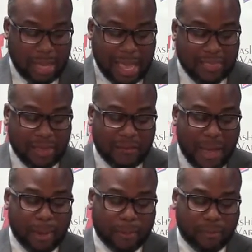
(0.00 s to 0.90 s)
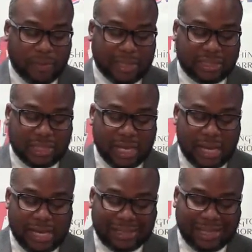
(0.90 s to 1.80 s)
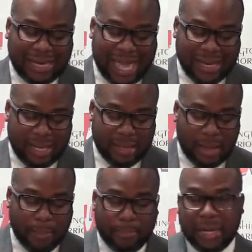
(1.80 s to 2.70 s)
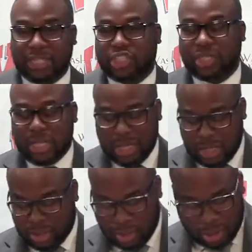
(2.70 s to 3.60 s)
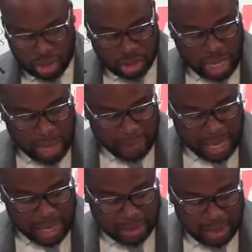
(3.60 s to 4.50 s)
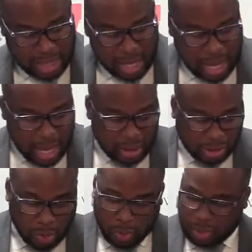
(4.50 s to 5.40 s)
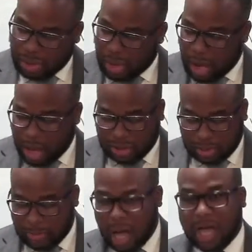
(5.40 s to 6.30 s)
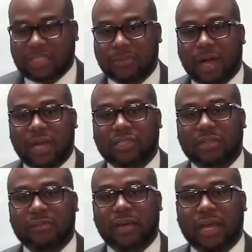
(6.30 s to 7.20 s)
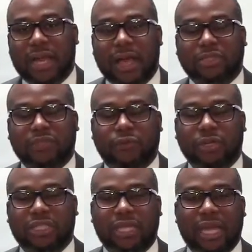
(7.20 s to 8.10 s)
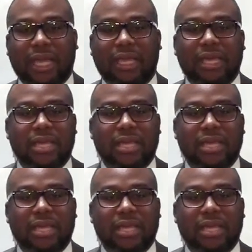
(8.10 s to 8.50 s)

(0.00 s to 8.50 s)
And then happy birthday Sunday to Landon Bunch. So good job, guys. Uh, so awesome, awesome, awesome uh, announcements for today.